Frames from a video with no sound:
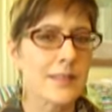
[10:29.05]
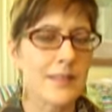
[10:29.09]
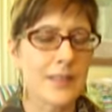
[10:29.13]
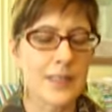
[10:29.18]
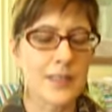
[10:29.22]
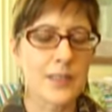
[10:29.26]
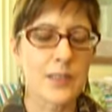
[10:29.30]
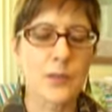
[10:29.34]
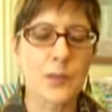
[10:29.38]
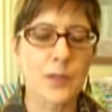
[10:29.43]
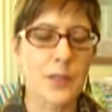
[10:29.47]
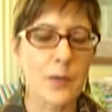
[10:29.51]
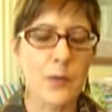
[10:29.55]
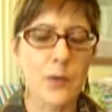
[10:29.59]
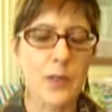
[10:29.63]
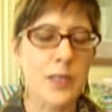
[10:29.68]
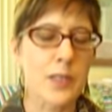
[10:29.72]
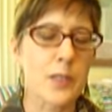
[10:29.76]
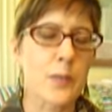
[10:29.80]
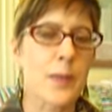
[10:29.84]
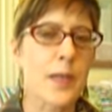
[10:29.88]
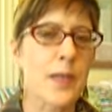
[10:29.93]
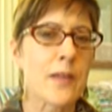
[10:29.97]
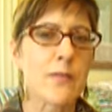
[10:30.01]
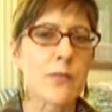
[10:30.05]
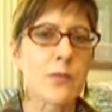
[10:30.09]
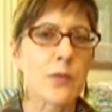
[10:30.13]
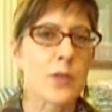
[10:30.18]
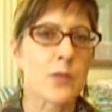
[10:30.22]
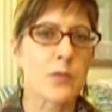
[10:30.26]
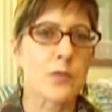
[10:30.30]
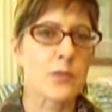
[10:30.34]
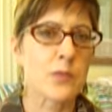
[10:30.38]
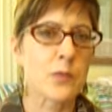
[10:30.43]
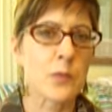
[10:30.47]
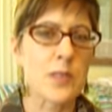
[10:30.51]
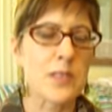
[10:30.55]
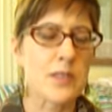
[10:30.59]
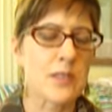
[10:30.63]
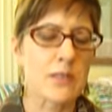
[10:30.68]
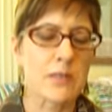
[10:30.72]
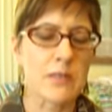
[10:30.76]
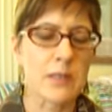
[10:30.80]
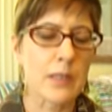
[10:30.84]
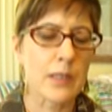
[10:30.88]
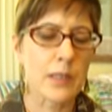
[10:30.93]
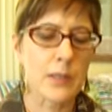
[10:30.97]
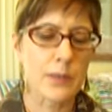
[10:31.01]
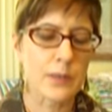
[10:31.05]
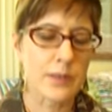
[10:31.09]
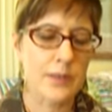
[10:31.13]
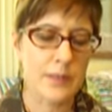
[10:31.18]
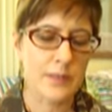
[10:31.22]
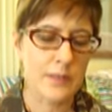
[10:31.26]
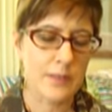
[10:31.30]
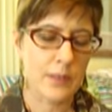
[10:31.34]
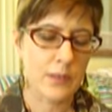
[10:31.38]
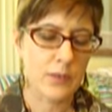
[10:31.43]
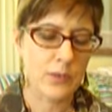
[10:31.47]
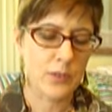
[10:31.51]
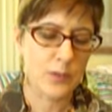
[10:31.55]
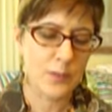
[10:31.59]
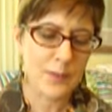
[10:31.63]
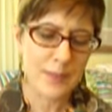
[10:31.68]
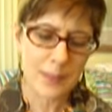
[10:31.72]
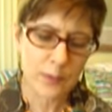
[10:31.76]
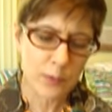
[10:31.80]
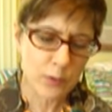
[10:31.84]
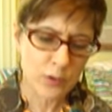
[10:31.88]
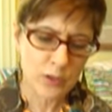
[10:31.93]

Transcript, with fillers: I knew what I wanted to pay for it was way too low, and so she was like,